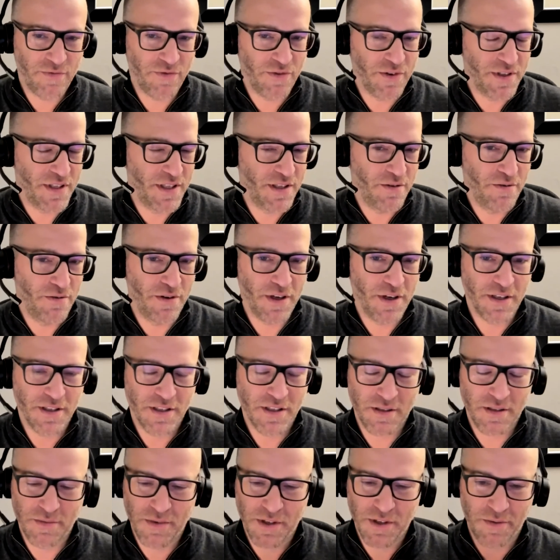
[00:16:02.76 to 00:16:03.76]
for a single
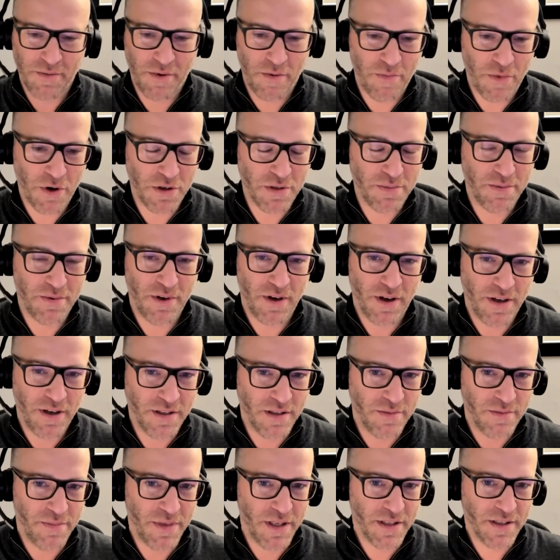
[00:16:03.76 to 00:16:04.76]
customer, can be multiple
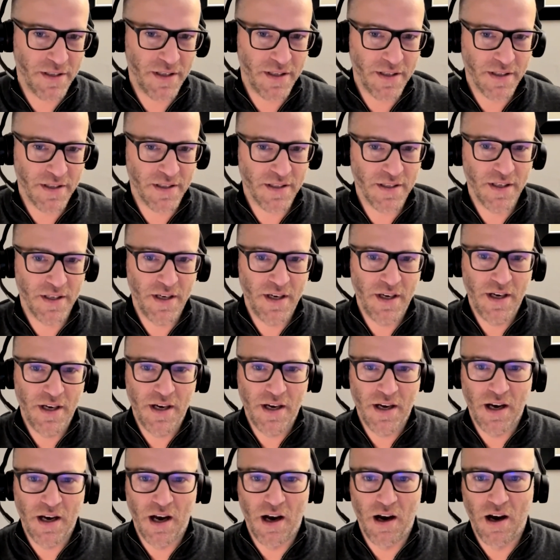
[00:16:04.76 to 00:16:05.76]
lines of business,
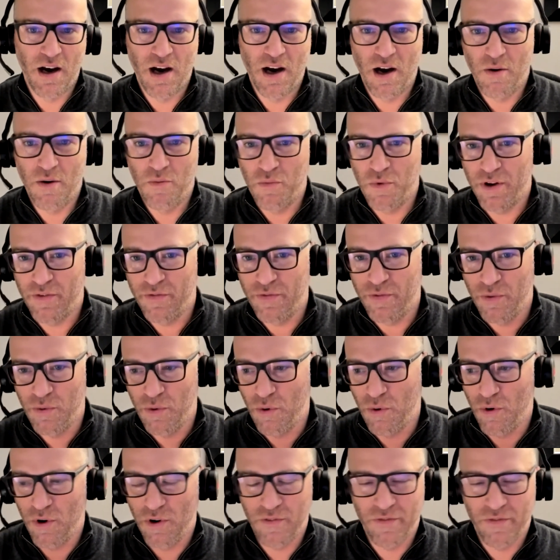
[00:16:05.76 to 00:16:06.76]
with
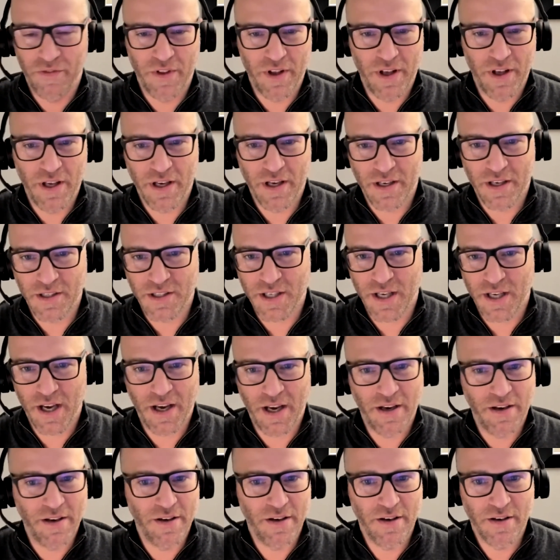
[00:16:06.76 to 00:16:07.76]
all of the
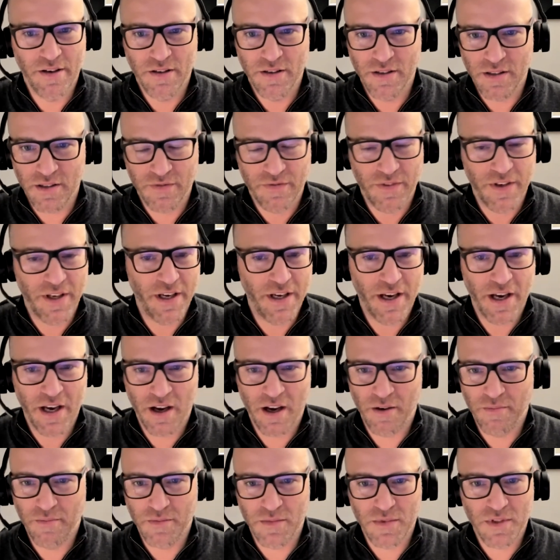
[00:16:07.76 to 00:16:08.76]
containers,
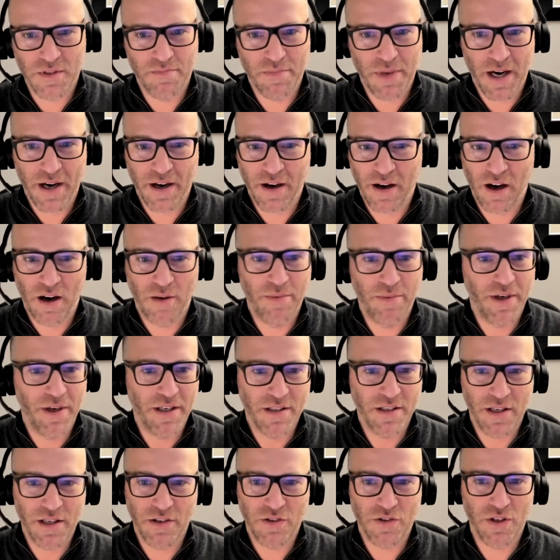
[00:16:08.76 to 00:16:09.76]
VMs, backup,
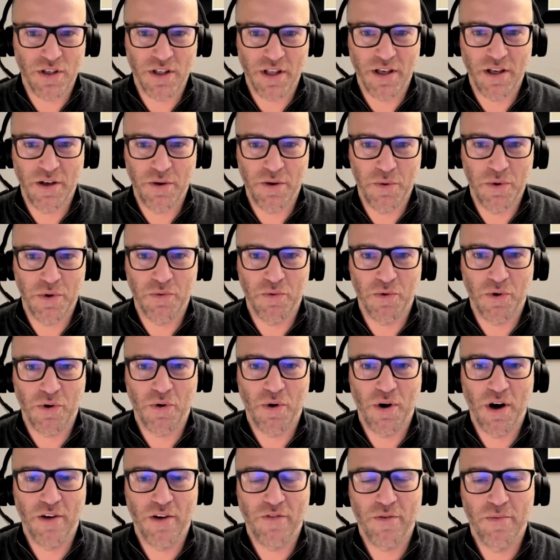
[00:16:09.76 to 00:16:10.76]
etc., that you would
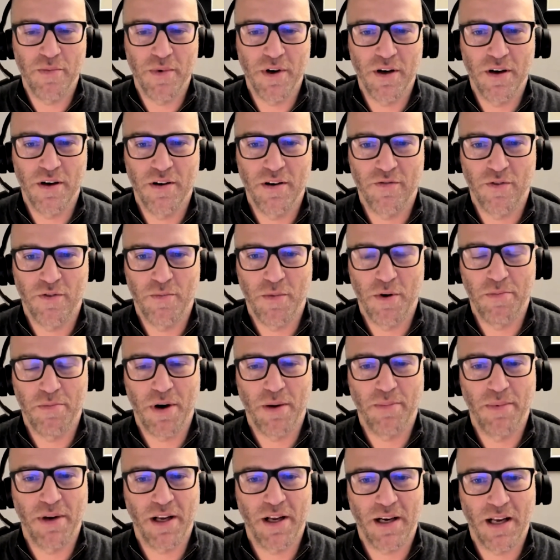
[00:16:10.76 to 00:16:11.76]
require from a
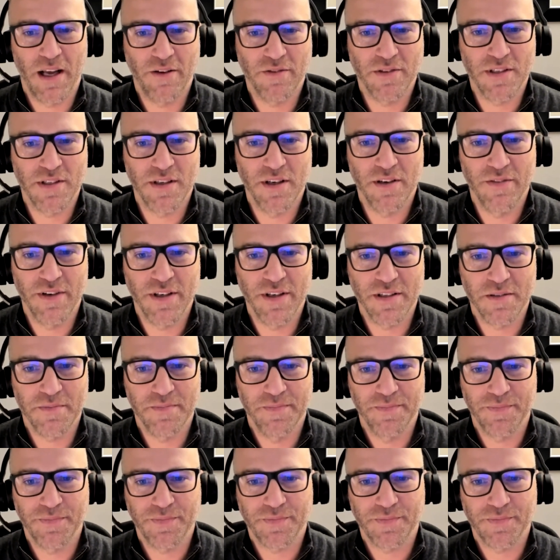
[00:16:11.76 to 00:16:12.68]
public cloud service.